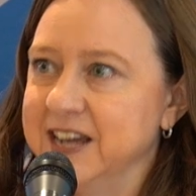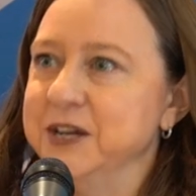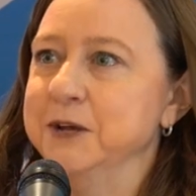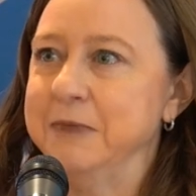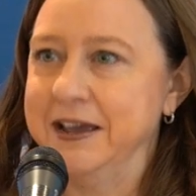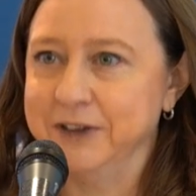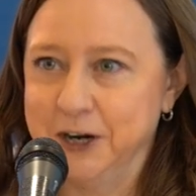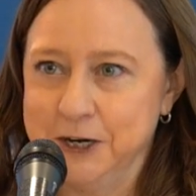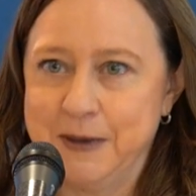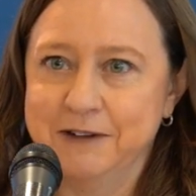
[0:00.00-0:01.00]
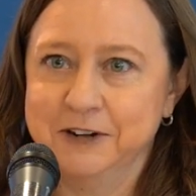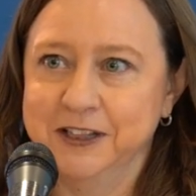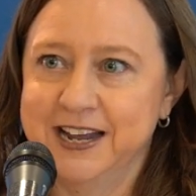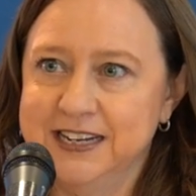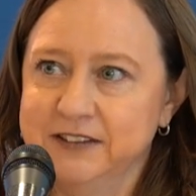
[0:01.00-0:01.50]
I know you may have heard about
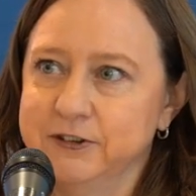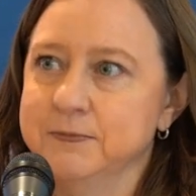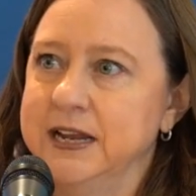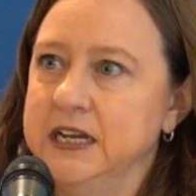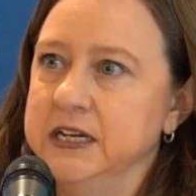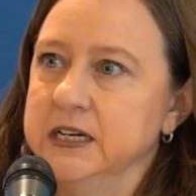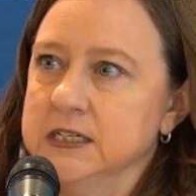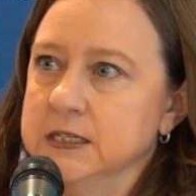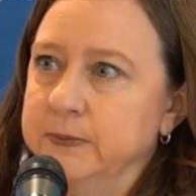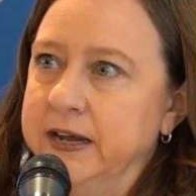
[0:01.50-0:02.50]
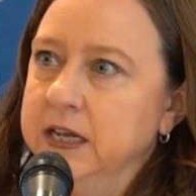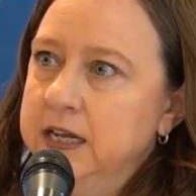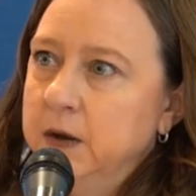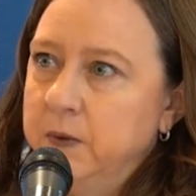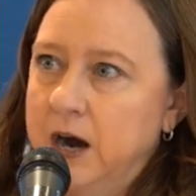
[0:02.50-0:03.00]
Real ID for many years, but
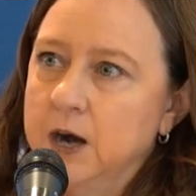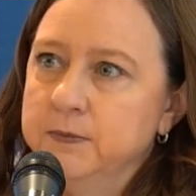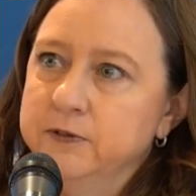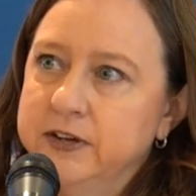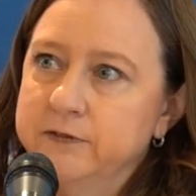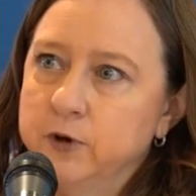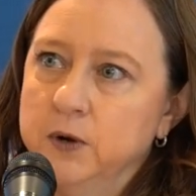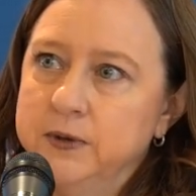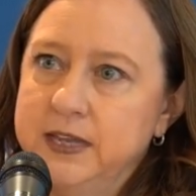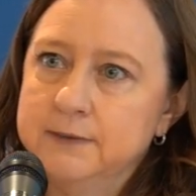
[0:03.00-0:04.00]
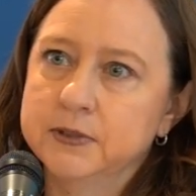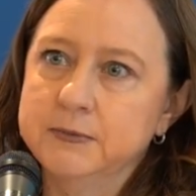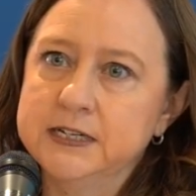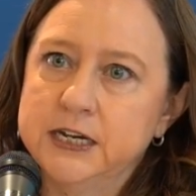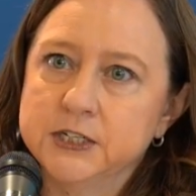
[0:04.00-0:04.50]
we are moving forward with the
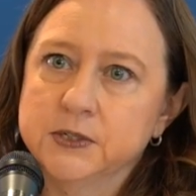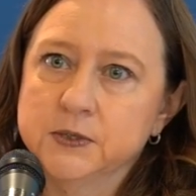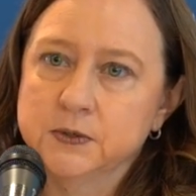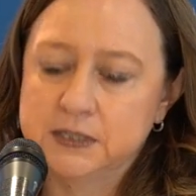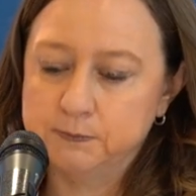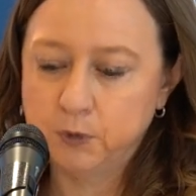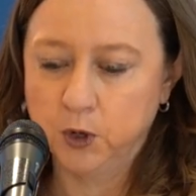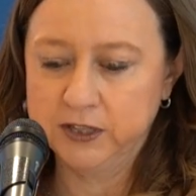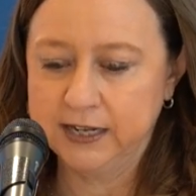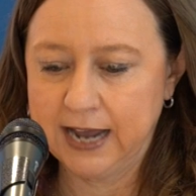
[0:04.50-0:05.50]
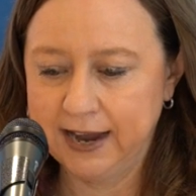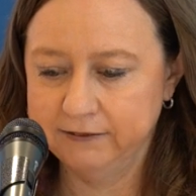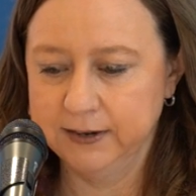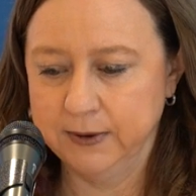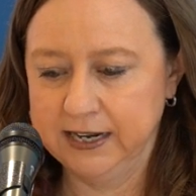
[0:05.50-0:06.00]
implementation, so it's important that
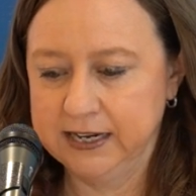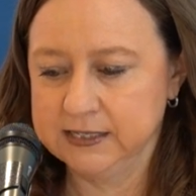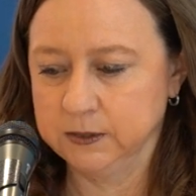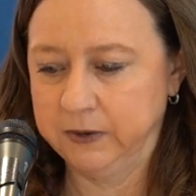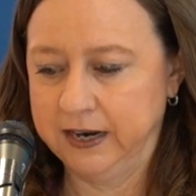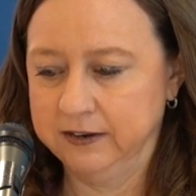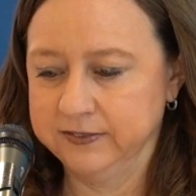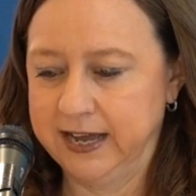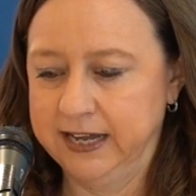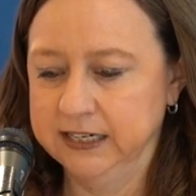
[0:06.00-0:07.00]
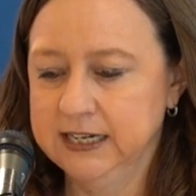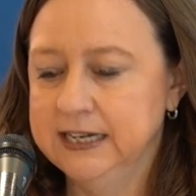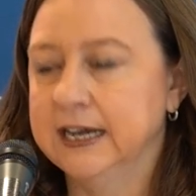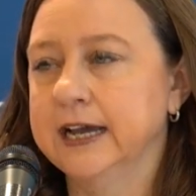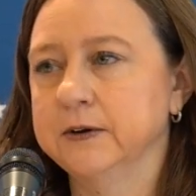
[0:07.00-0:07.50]
everybody is aware of that.
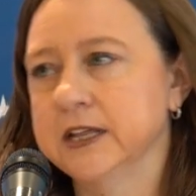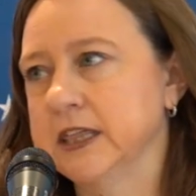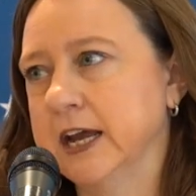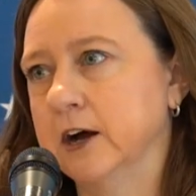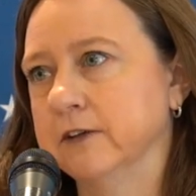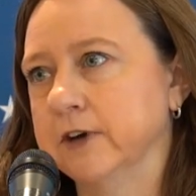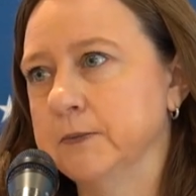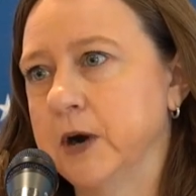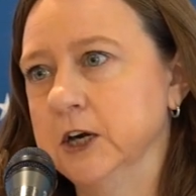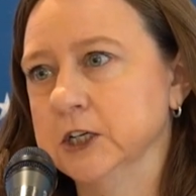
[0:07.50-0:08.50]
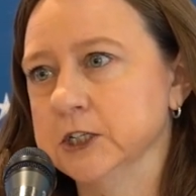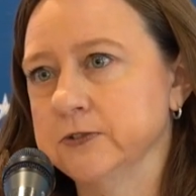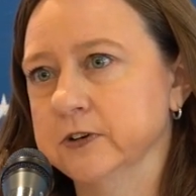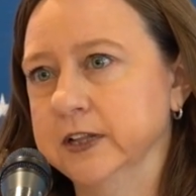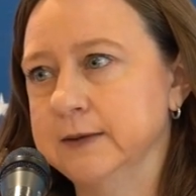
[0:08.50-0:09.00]
And I want to thank all of our partners
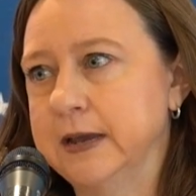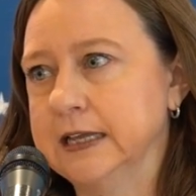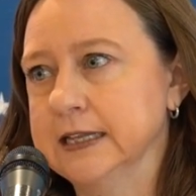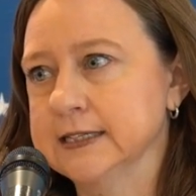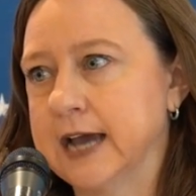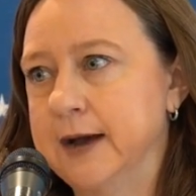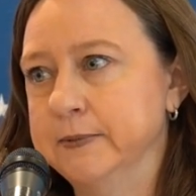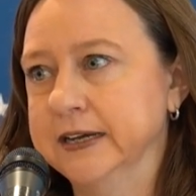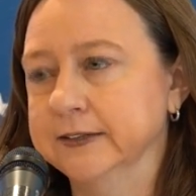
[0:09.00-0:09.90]
for really making this happen.